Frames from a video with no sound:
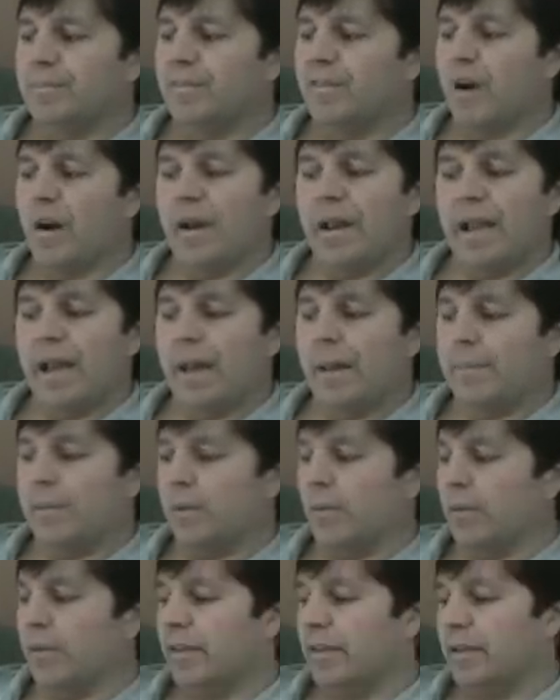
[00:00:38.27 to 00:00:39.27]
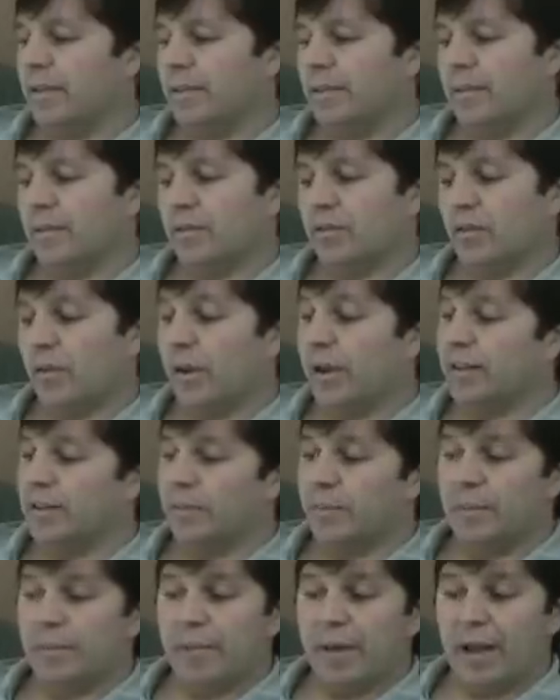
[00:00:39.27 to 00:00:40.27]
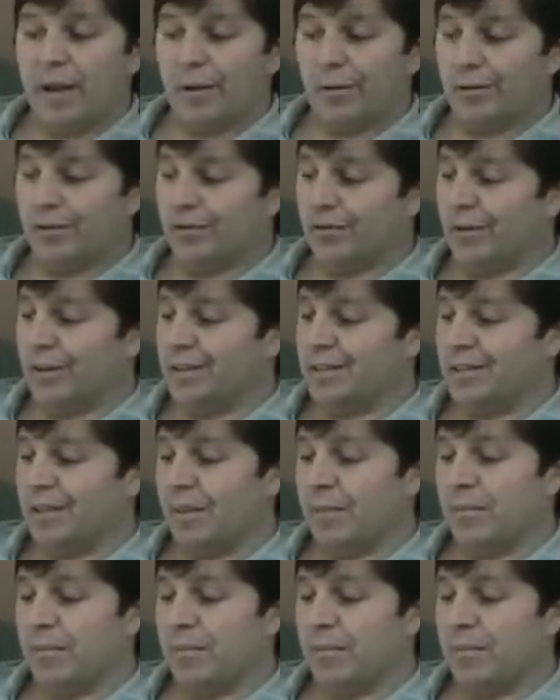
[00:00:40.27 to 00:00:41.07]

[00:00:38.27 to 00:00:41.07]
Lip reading: Very happy with it. It's great to be back with Drizzt.